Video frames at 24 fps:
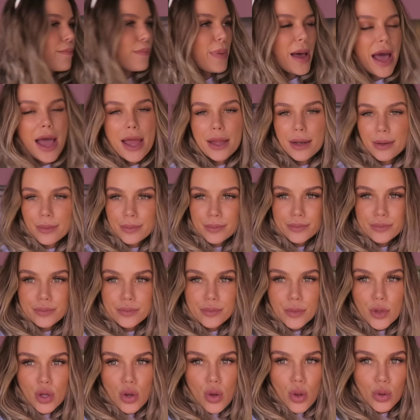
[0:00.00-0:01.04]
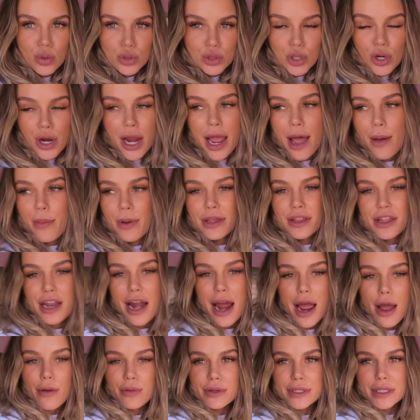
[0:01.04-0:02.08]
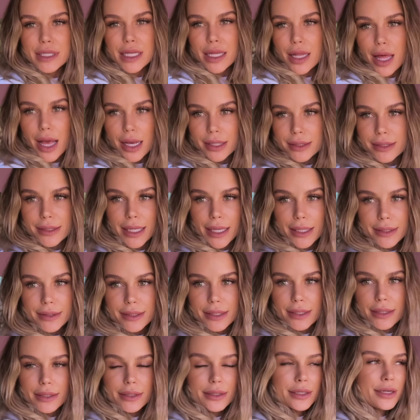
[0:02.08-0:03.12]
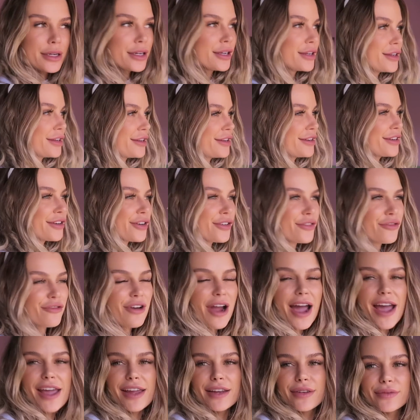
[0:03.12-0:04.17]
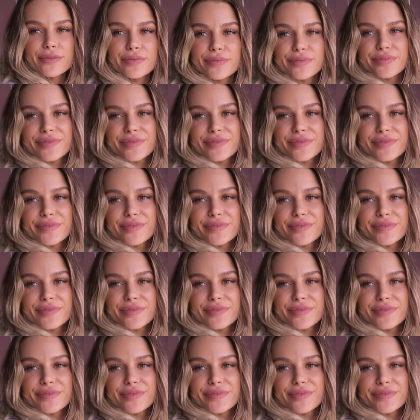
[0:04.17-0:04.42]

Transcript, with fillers: But also happy that I was the last season, right?